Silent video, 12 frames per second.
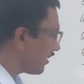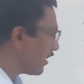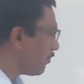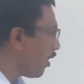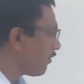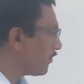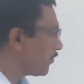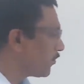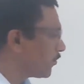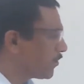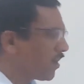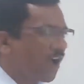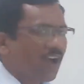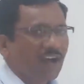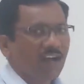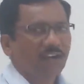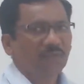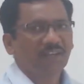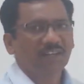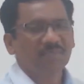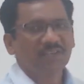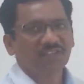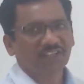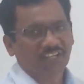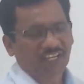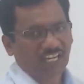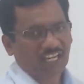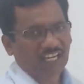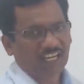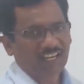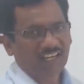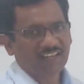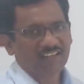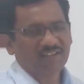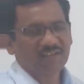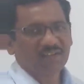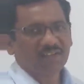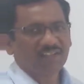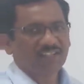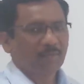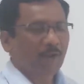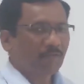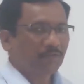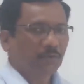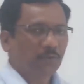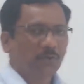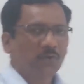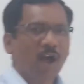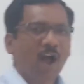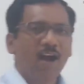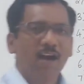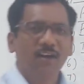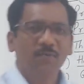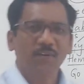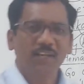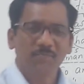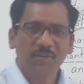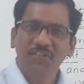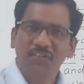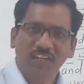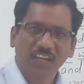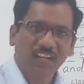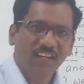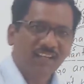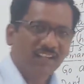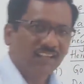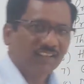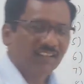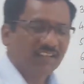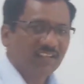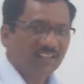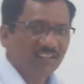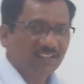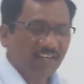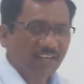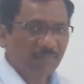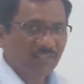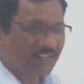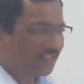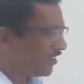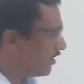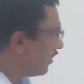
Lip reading: some of you are very busy. Some of you are very busy. This is the statement.